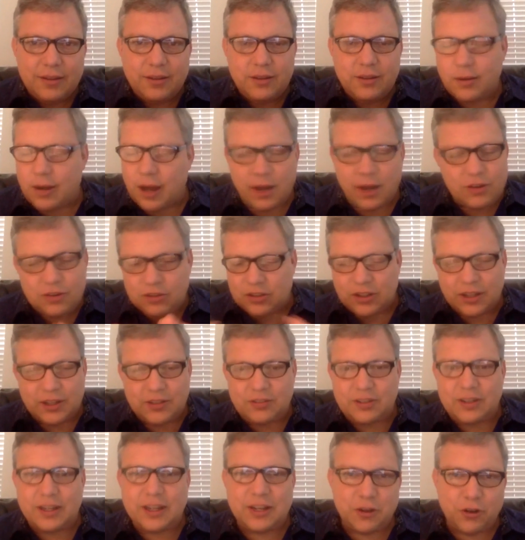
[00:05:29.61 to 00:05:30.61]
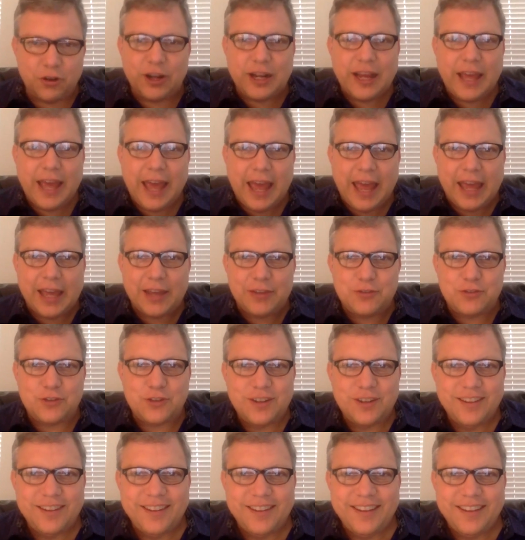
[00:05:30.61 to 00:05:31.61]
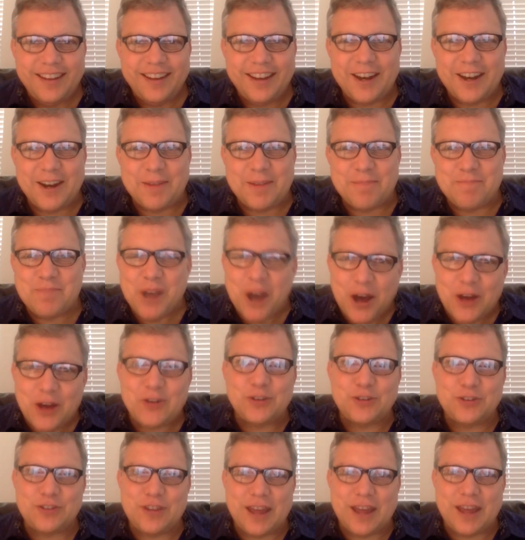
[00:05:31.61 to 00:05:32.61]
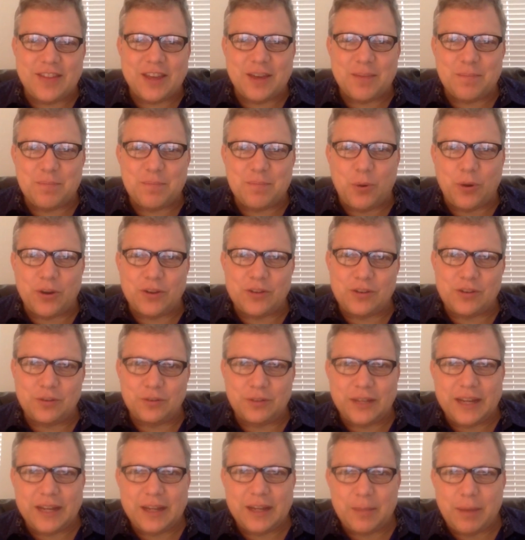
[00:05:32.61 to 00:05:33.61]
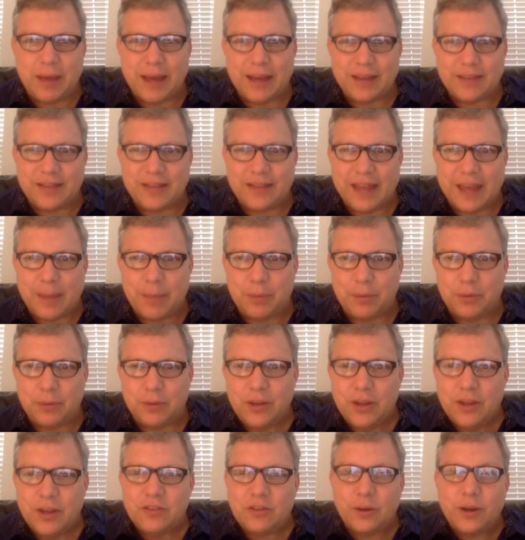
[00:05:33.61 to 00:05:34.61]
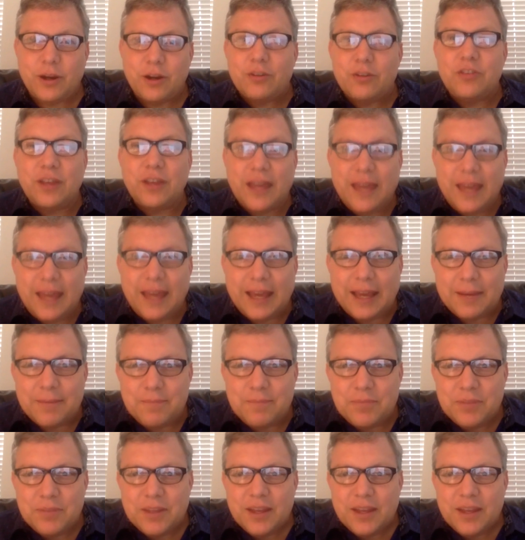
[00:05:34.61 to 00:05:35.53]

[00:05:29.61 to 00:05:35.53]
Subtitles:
You're not just listening, you're engaged. Understand the importance of leading by example. So here's the key.